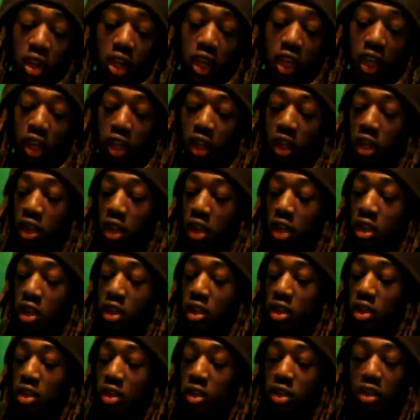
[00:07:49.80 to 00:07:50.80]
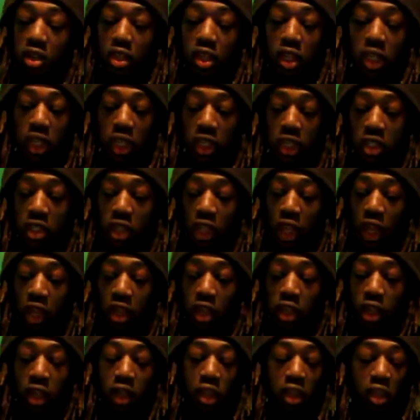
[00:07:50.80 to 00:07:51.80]
and it's
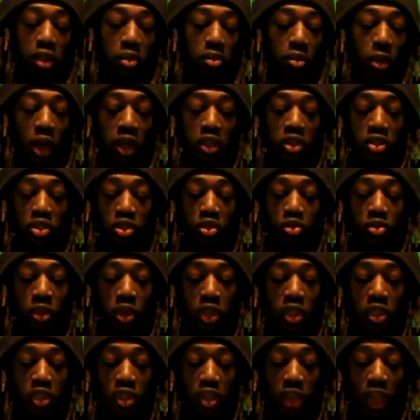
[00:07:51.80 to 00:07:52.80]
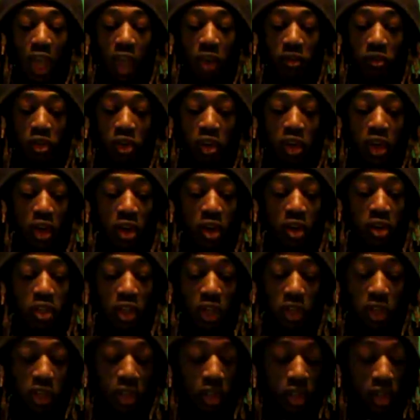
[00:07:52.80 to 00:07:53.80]
not like my Zoomies ever carries
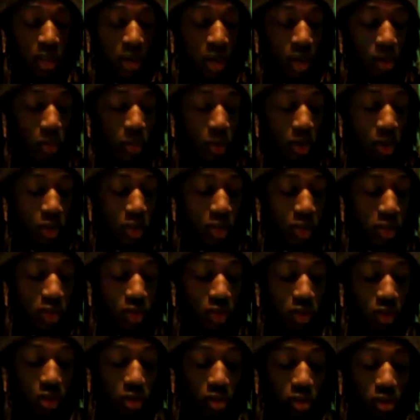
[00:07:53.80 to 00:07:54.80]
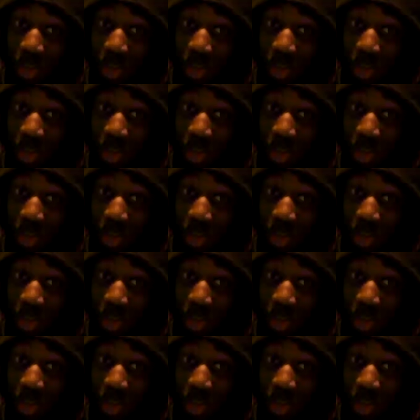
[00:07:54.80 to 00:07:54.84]
anything that I want, so